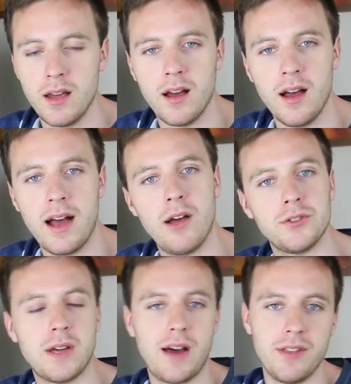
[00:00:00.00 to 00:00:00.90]
I
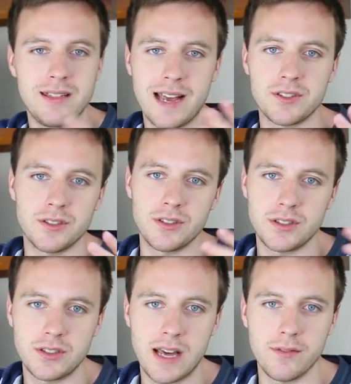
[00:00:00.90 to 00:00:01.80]
also have the Nexus
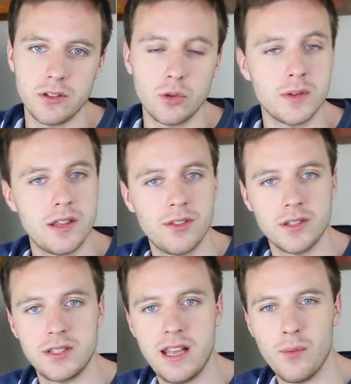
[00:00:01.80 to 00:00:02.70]
7
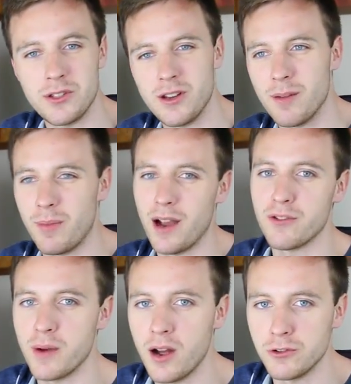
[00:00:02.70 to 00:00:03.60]
2013, which you can buy
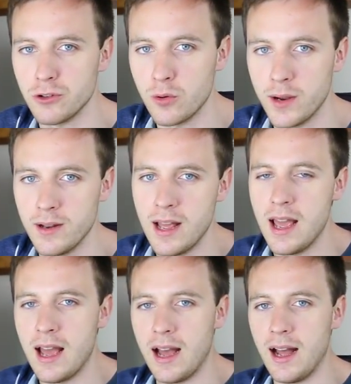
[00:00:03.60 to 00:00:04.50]
for about 100 quid.
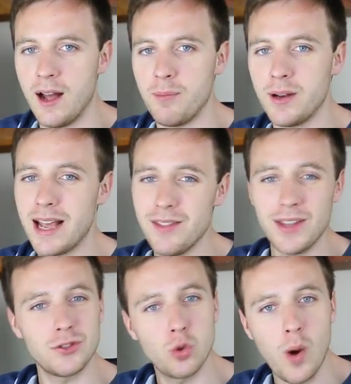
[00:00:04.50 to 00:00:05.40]
But again,
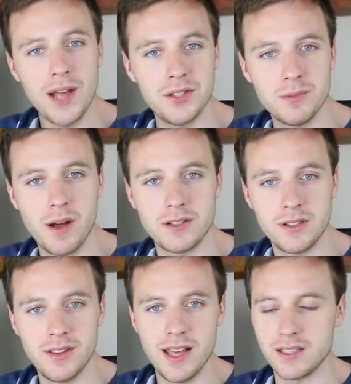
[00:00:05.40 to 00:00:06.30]
that's twice as much
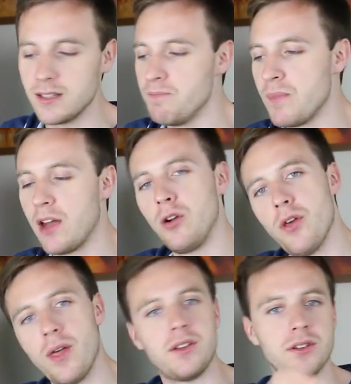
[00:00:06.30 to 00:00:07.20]
as this. And
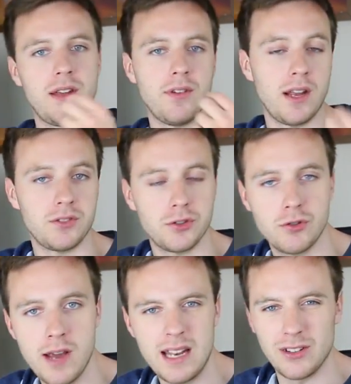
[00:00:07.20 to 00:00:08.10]
although that does have a nicer
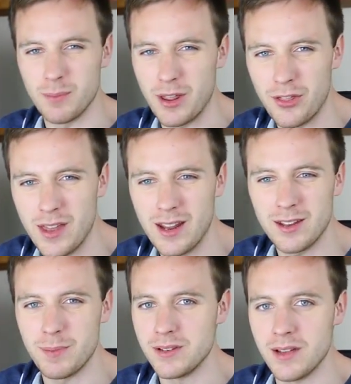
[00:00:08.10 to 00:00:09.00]
screen, it's a bit thinner,
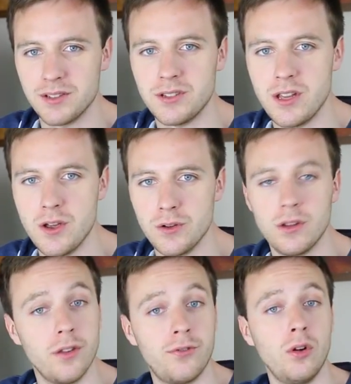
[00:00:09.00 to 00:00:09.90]
it's a bit nicer to use,
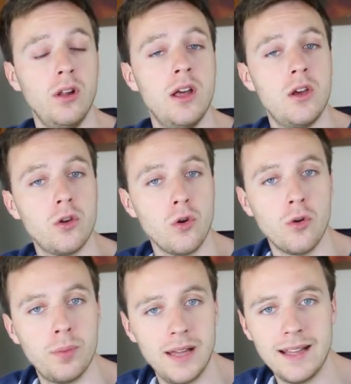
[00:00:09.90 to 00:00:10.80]
the full
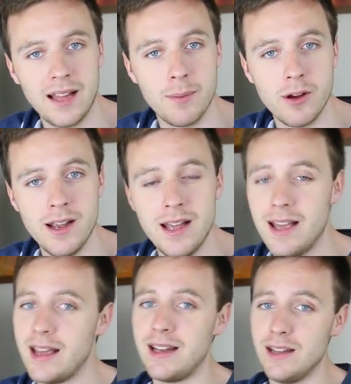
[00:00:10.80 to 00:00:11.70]
Google Play library,
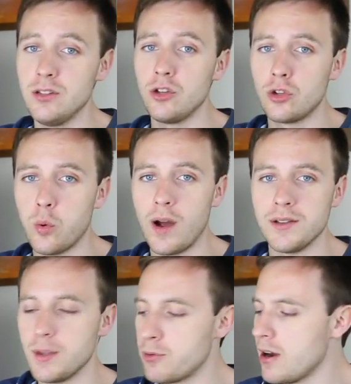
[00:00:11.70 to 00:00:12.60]
it is
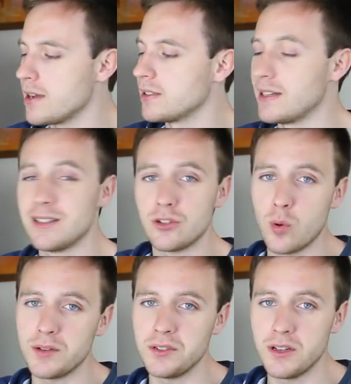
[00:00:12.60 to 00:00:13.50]
twice the price. And is it
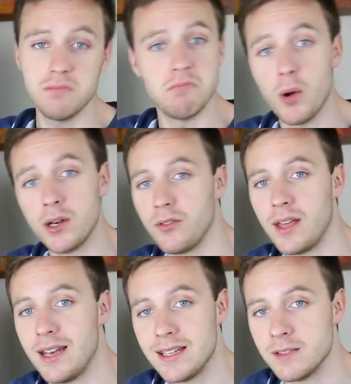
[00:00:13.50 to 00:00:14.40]
twice as good? No, I don't
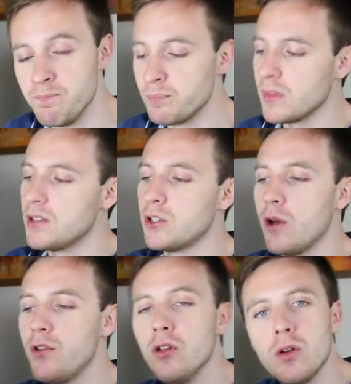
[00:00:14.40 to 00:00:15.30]
think it is. So
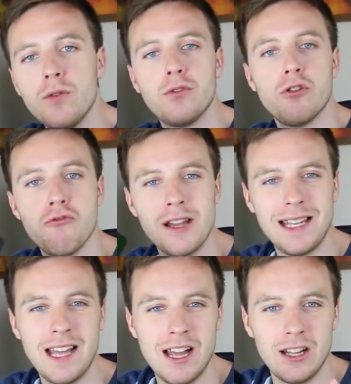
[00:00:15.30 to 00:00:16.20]
if you're looking for a
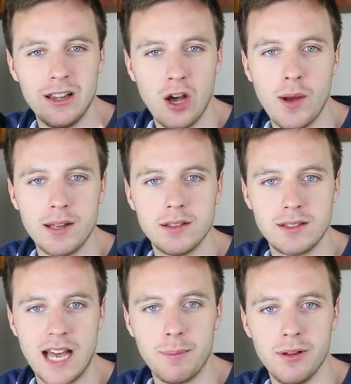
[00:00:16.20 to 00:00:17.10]
really low-end
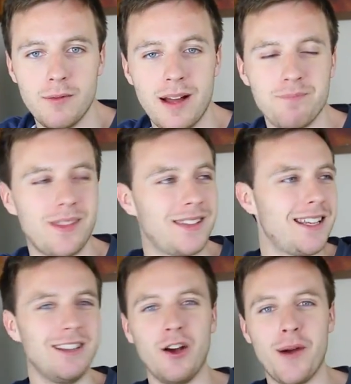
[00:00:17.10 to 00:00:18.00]
tablet, I
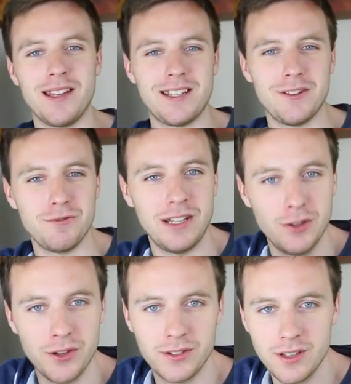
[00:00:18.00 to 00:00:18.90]
say low-end, it doesn't really
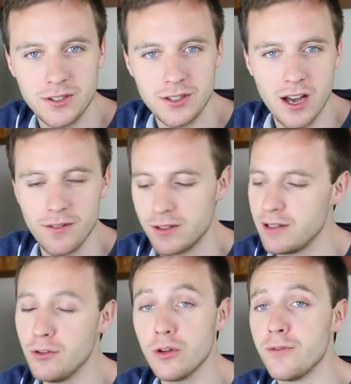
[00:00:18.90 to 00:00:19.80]
do this service.
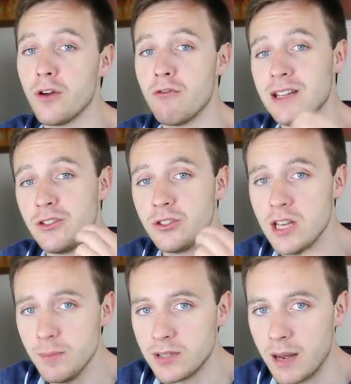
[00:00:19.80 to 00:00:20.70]
If you're looking for a really
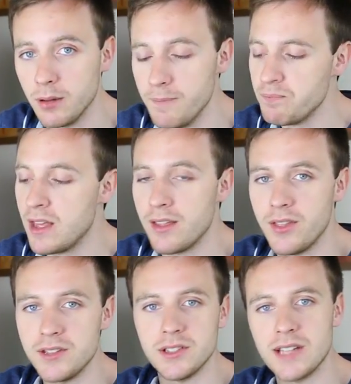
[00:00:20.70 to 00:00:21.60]
cheap tablet,
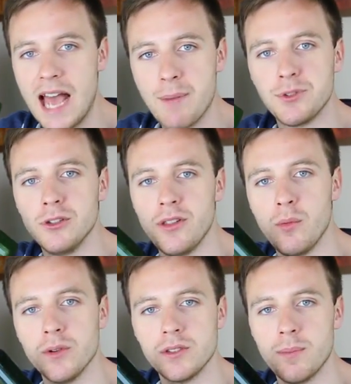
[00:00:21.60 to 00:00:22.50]
this is absolutely
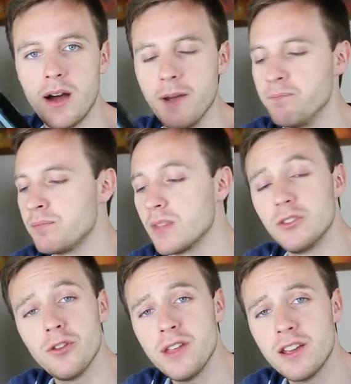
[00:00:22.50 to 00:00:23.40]
one to buy.
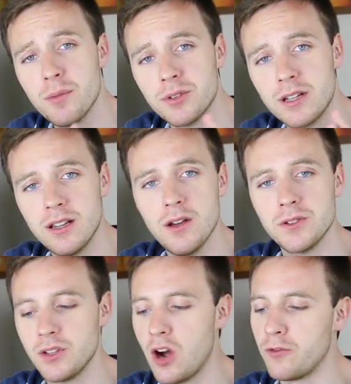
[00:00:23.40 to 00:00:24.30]
Nothing comes
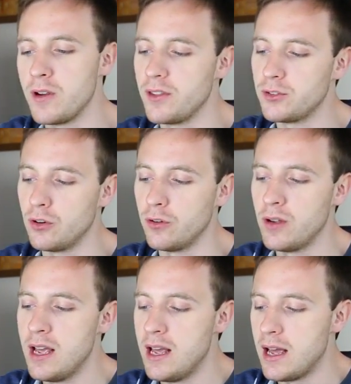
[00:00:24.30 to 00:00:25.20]
close to offering the sort
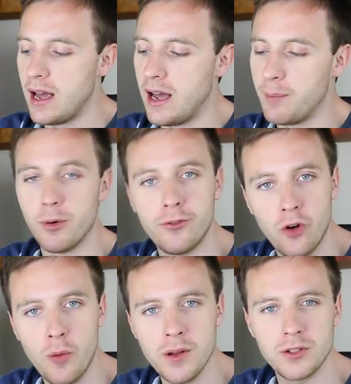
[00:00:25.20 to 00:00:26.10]
of
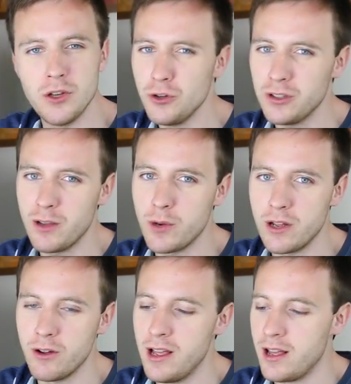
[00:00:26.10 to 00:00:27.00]
performance. Usually when
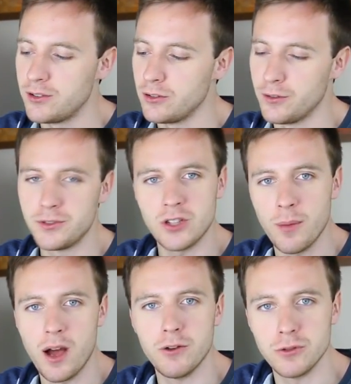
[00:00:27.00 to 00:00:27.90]
you're sort of
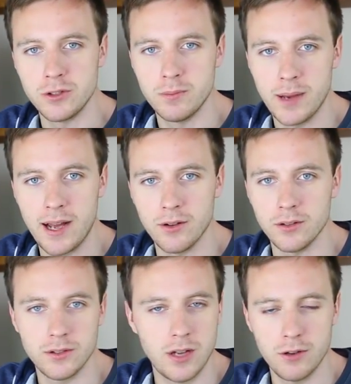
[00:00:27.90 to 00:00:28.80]
sub
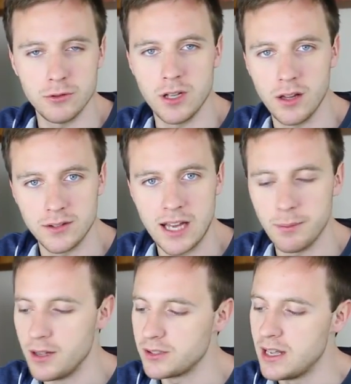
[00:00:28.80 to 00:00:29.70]
$100
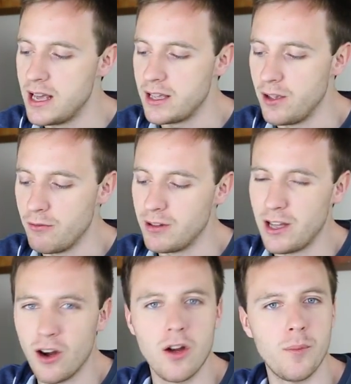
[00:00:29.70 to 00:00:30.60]
tablets, you
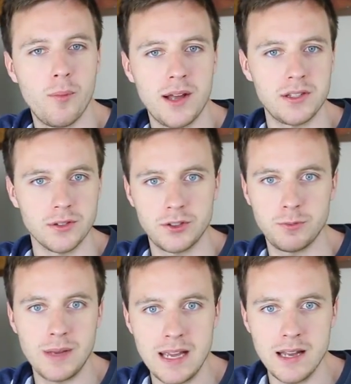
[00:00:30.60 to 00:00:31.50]
really are compromising on
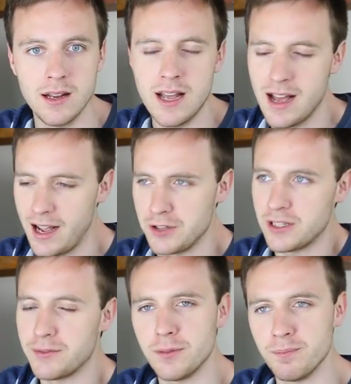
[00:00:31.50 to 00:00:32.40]
speed. I used
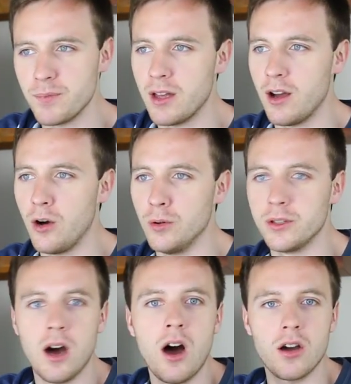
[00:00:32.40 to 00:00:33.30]
to have some
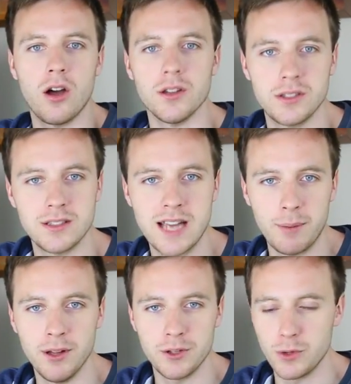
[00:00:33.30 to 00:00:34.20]
old Arcos
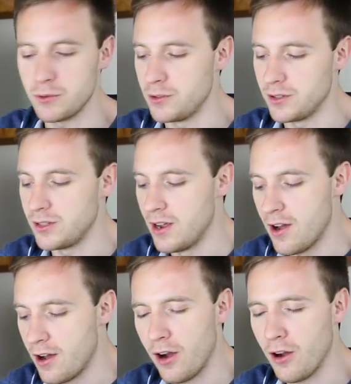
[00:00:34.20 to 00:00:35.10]
tablets which were just
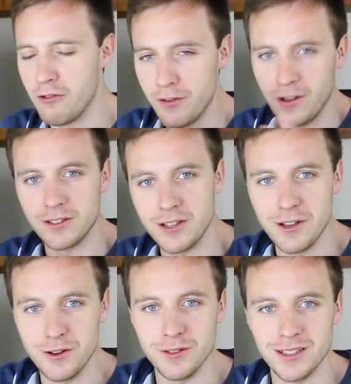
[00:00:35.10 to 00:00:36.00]
horrific to
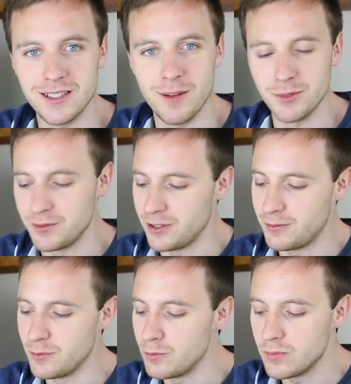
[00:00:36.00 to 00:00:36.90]
use in terms of
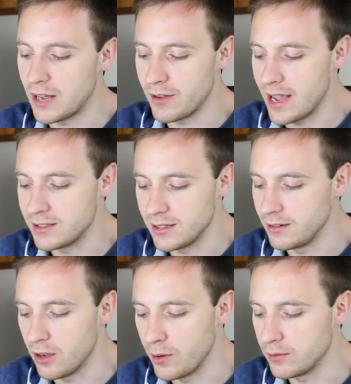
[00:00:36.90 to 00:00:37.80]
just
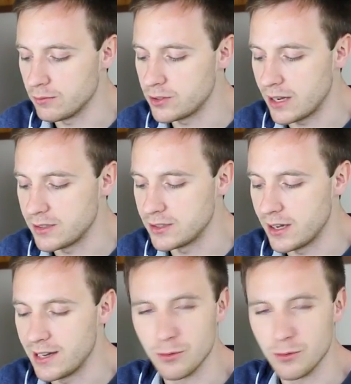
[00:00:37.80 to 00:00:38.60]
navigating, going side to side.